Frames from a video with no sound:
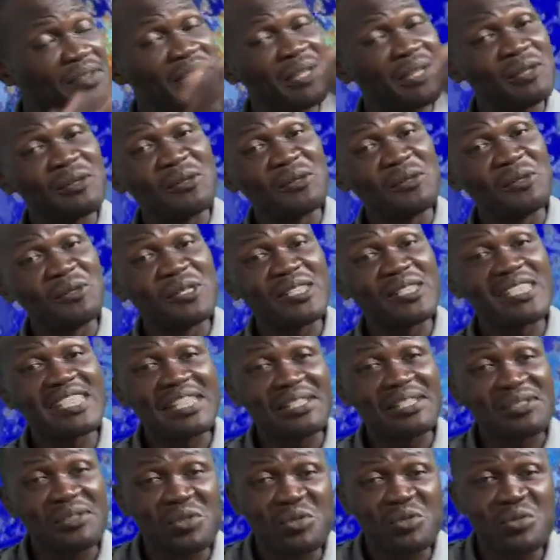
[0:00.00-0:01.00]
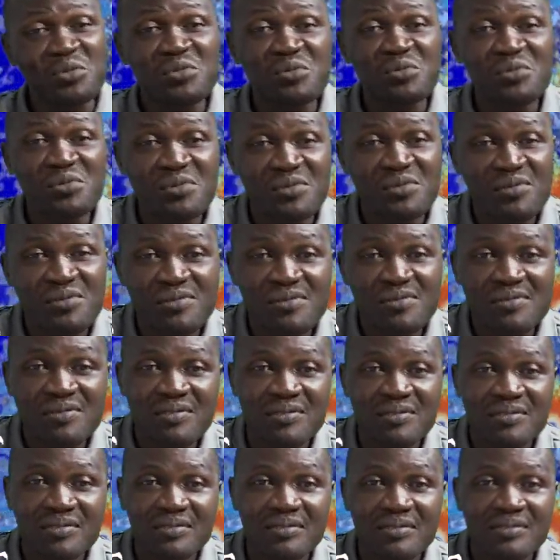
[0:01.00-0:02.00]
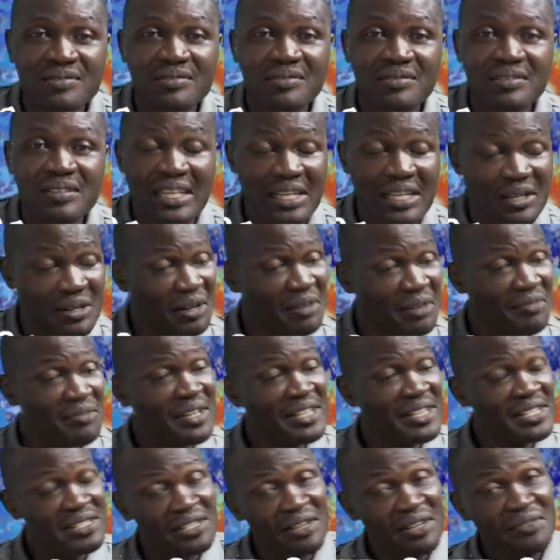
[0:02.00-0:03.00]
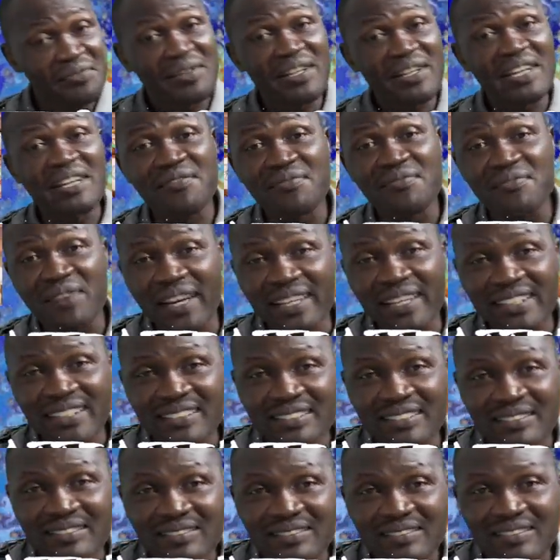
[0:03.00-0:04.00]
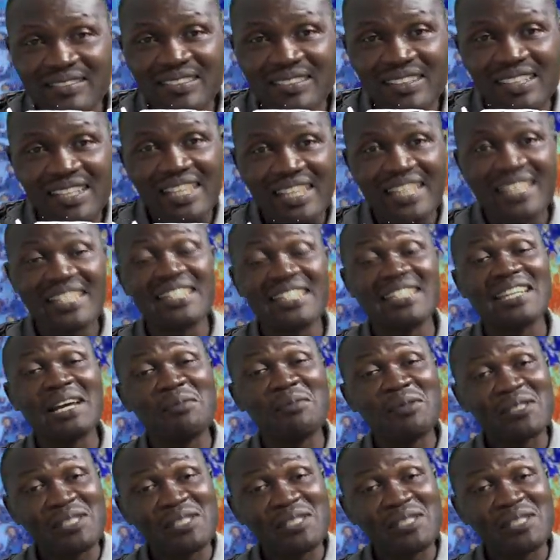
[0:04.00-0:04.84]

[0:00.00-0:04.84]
in Ondo State too. The governor is not feeling fine. The deputy